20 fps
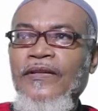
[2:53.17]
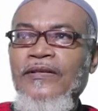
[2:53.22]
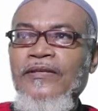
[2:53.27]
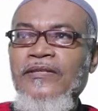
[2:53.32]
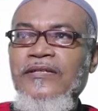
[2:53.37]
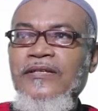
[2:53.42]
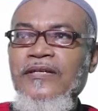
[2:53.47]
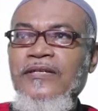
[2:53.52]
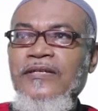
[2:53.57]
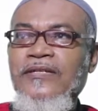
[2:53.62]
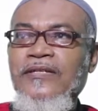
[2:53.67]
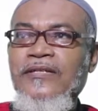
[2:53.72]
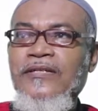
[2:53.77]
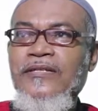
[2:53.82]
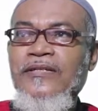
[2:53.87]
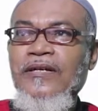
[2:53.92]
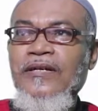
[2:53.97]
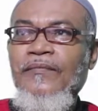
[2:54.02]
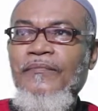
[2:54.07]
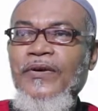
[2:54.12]

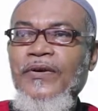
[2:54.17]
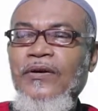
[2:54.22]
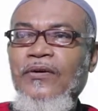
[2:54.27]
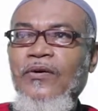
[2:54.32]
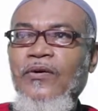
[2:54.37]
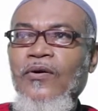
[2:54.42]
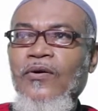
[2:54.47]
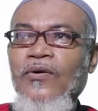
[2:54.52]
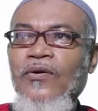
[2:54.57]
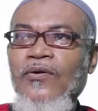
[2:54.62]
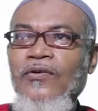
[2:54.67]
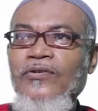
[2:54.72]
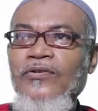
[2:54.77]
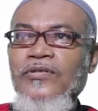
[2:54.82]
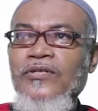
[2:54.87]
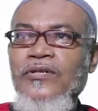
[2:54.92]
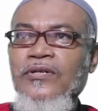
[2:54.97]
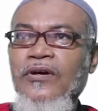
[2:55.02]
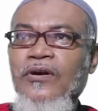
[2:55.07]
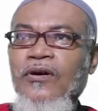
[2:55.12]
6
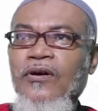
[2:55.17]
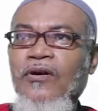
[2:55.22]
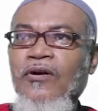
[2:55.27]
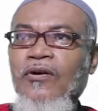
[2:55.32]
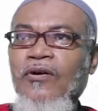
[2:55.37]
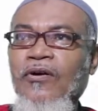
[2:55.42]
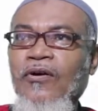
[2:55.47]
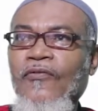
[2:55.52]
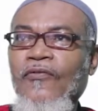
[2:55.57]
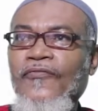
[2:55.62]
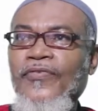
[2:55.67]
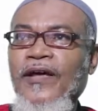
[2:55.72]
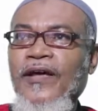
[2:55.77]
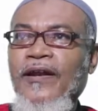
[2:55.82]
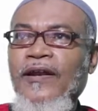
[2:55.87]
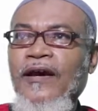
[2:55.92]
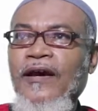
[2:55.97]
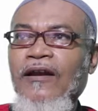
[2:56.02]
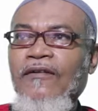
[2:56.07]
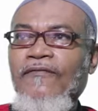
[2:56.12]
because of the
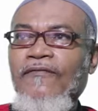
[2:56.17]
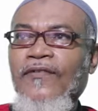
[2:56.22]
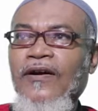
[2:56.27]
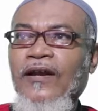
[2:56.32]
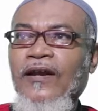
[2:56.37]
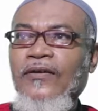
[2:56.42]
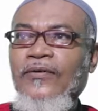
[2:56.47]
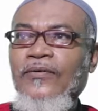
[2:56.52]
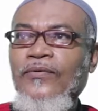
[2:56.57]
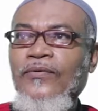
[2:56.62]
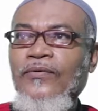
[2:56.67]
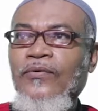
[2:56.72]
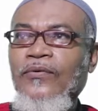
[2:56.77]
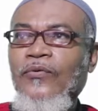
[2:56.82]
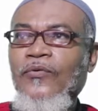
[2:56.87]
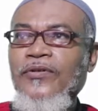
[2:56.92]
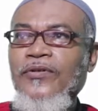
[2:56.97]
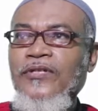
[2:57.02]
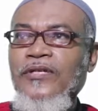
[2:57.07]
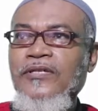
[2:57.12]
null value
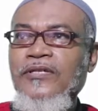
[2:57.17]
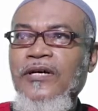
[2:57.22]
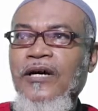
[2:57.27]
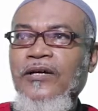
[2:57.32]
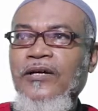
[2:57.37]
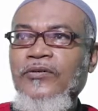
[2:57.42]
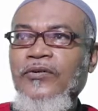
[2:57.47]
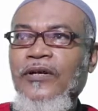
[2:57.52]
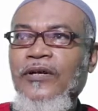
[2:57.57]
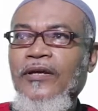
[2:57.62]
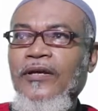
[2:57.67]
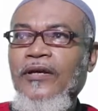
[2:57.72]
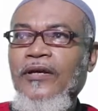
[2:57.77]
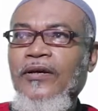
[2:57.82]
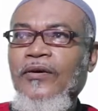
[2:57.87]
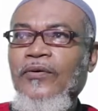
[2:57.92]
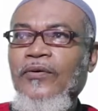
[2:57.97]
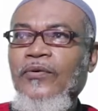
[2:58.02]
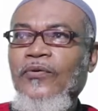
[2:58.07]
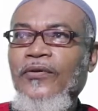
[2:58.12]
which is actually
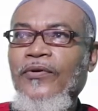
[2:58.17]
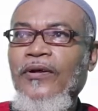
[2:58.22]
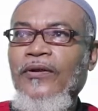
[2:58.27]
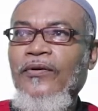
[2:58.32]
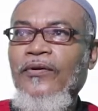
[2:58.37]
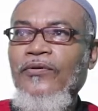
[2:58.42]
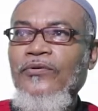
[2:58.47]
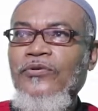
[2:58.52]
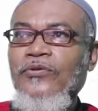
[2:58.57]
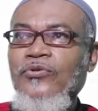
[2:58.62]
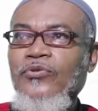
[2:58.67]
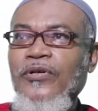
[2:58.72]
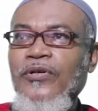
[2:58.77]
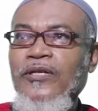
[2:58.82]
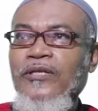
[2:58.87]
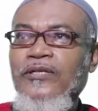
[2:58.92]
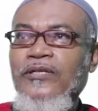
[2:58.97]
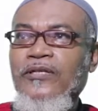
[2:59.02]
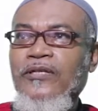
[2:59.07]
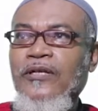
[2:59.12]
included onto
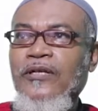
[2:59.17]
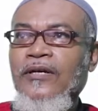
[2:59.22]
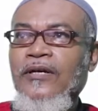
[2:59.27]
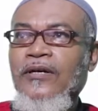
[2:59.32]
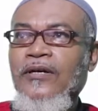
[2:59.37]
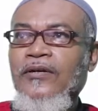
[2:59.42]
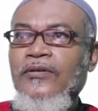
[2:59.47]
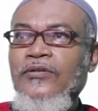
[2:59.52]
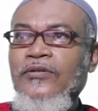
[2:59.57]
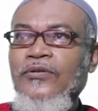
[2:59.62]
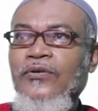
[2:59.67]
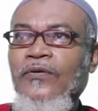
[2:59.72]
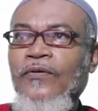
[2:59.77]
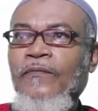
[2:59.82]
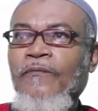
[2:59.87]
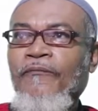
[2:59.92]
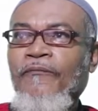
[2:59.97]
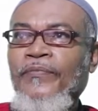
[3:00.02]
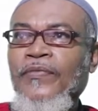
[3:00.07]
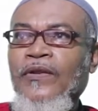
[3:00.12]
it.
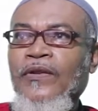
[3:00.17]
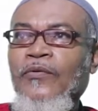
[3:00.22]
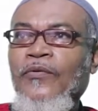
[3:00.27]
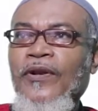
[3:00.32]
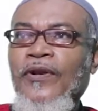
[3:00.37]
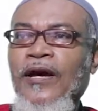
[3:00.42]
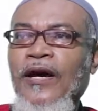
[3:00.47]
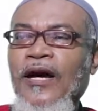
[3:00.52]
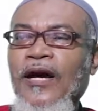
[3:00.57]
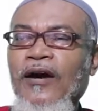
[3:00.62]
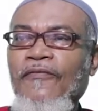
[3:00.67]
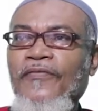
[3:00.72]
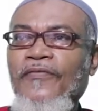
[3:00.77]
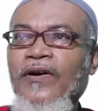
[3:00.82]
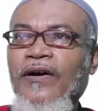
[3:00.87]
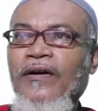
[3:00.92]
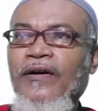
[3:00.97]
So we'll have the